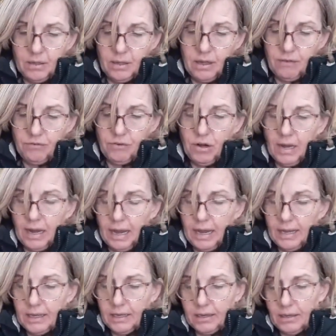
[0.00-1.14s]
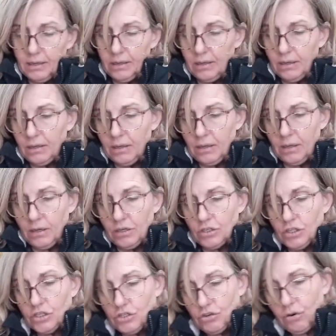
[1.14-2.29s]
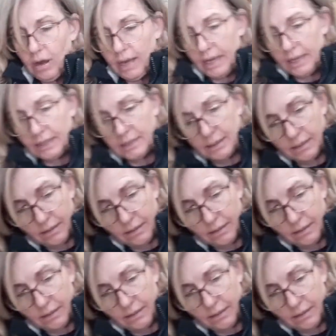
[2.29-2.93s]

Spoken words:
If you like, just try it.